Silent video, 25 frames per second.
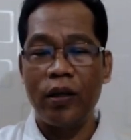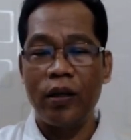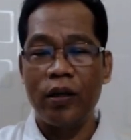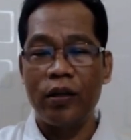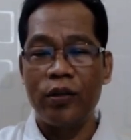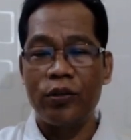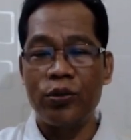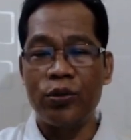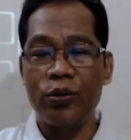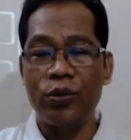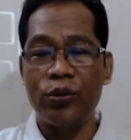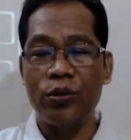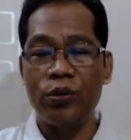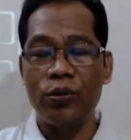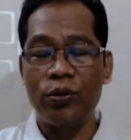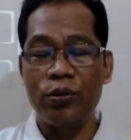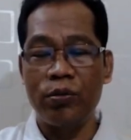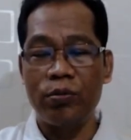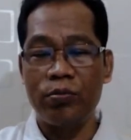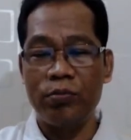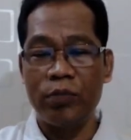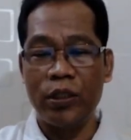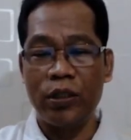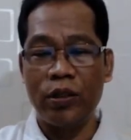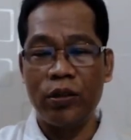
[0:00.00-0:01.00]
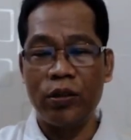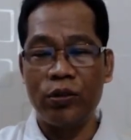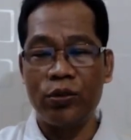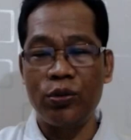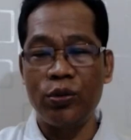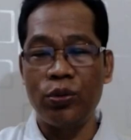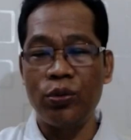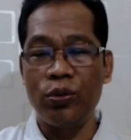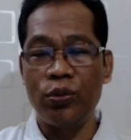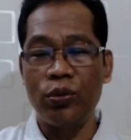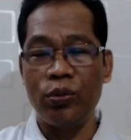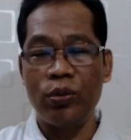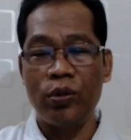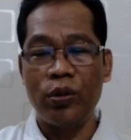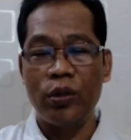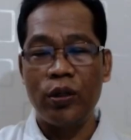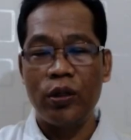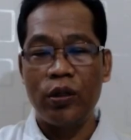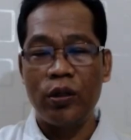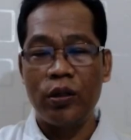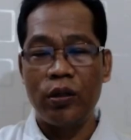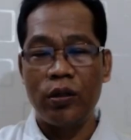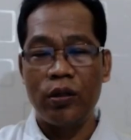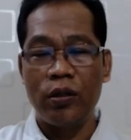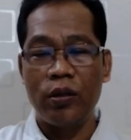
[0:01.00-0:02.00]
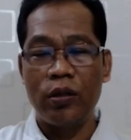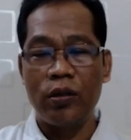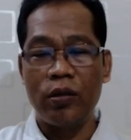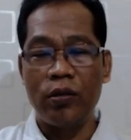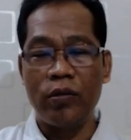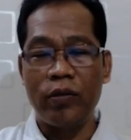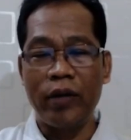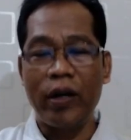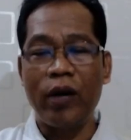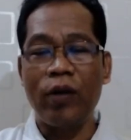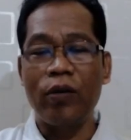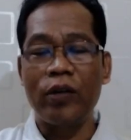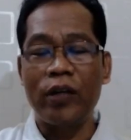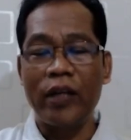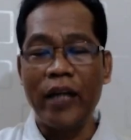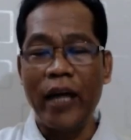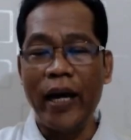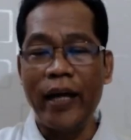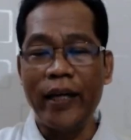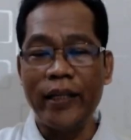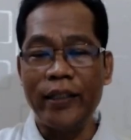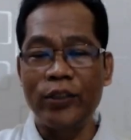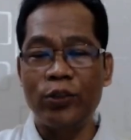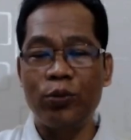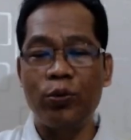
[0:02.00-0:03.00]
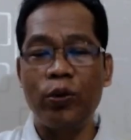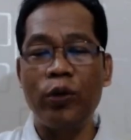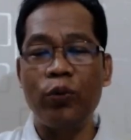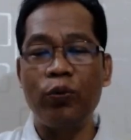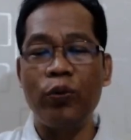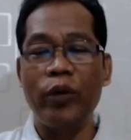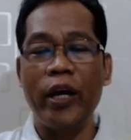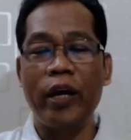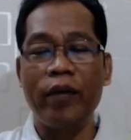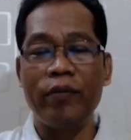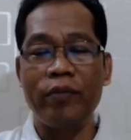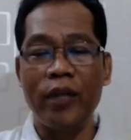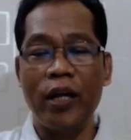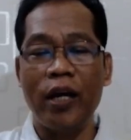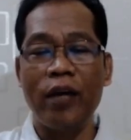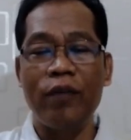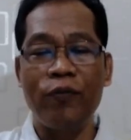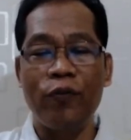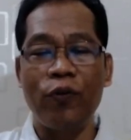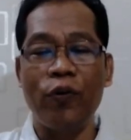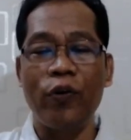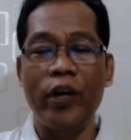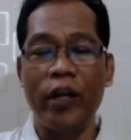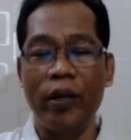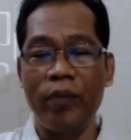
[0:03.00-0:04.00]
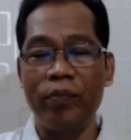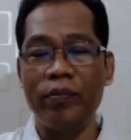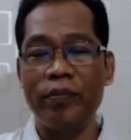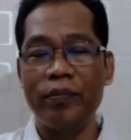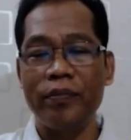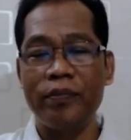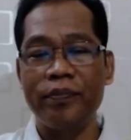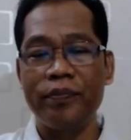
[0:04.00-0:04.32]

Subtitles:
to to recognize what we have done for him,